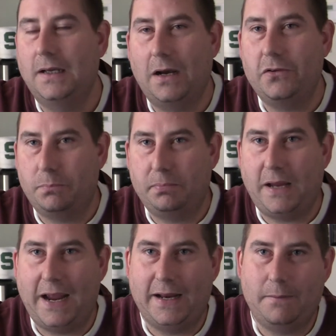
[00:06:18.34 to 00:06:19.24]
I was a
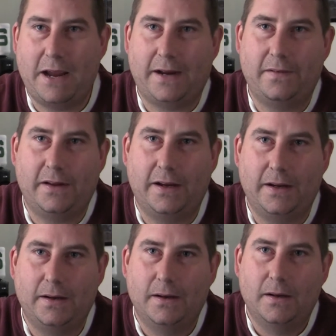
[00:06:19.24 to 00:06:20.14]
caddy back in the
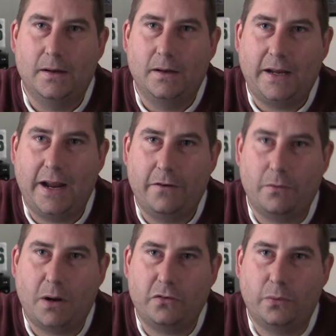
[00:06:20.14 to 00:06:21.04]
day. Caddied for
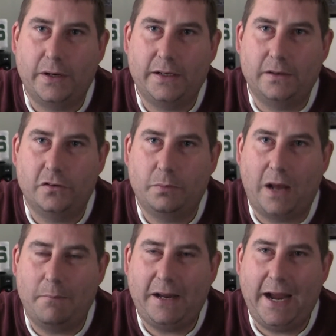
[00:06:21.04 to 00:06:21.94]
about 20 years.
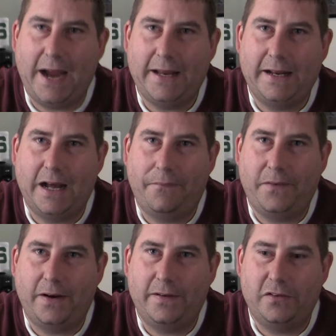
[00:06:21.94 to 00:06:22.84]
But I'm caddying out
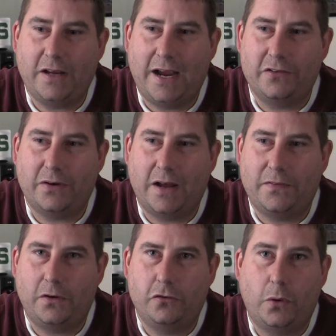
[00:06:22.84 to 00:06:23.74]
there, and these guys are out
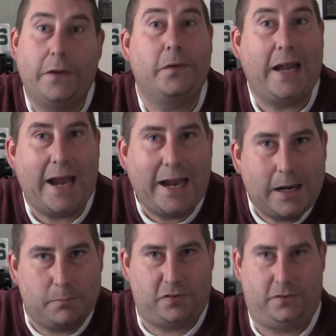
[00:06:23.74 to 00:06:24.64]
there enjoying their
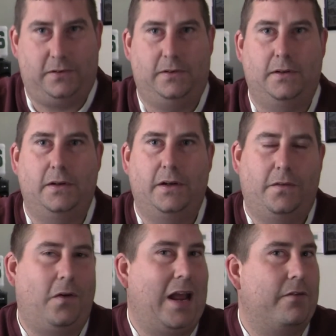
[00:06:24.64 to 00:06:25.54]
games.
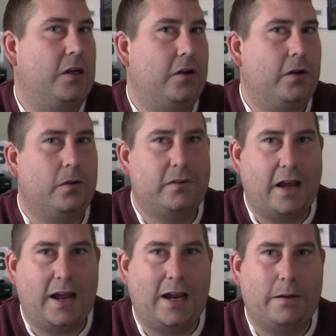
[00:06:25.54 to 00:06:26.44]
They're having a good old
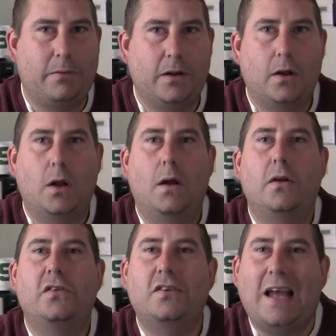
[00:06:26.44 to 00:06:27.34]
time
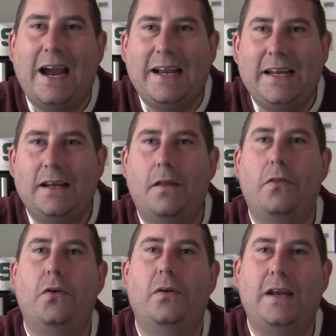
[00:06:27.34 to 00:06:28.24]
signing
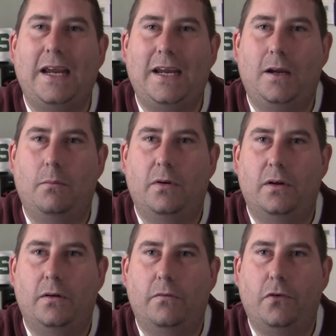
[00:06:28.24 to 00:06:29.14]
their name
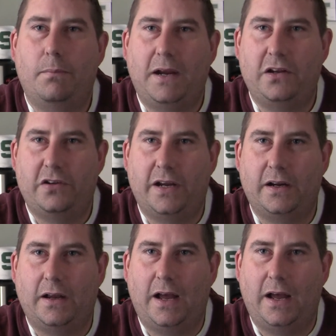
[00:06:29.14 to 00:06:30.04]
for a
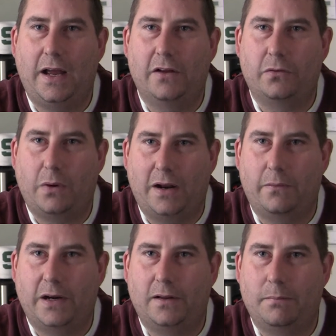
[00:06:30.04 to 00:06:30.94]
paycheck on a
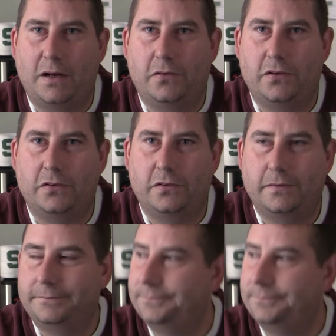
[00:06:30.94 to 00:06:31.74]
regular basis.